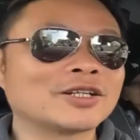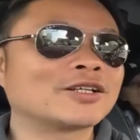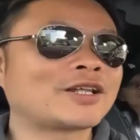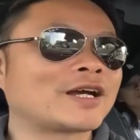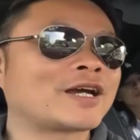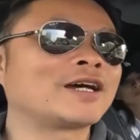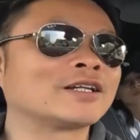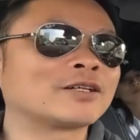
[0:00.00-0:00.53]

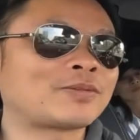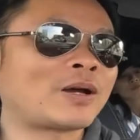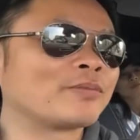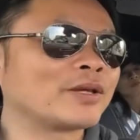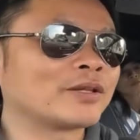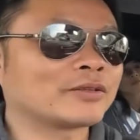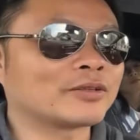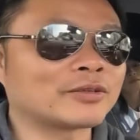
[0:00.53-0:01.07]
Now we're
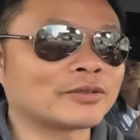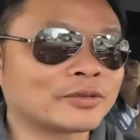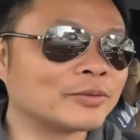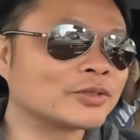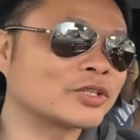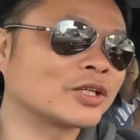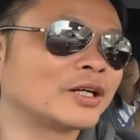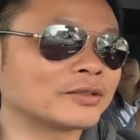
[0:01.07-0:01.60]
able to
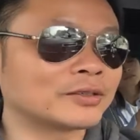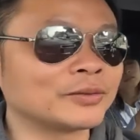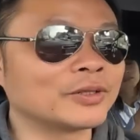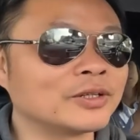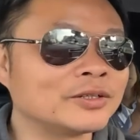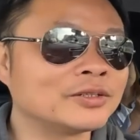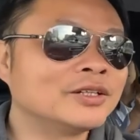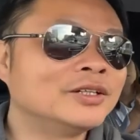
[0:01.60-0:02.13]
see.
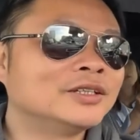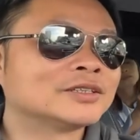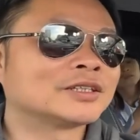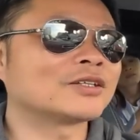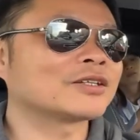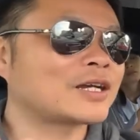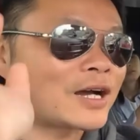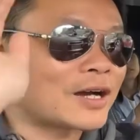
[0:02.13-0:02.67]
I
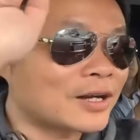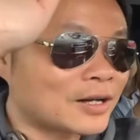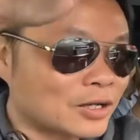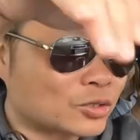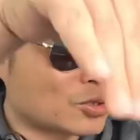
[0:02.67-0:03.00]
wasn't